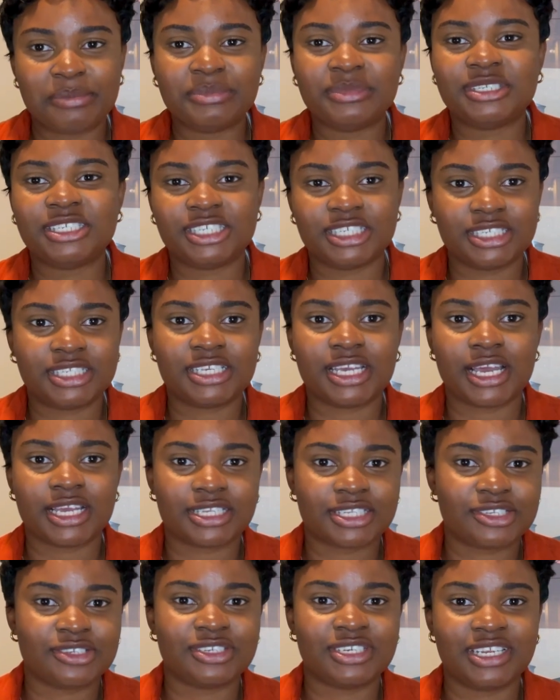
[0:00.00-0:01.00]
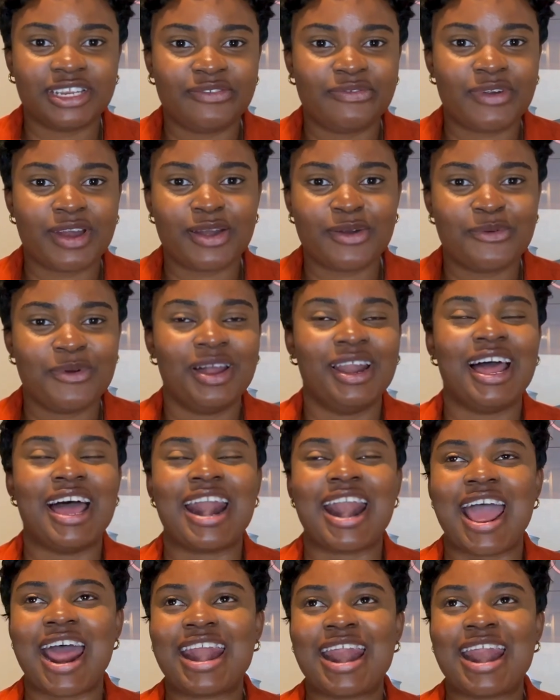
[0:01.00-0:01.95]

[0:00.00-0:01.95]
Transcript: G test. You did very well. And at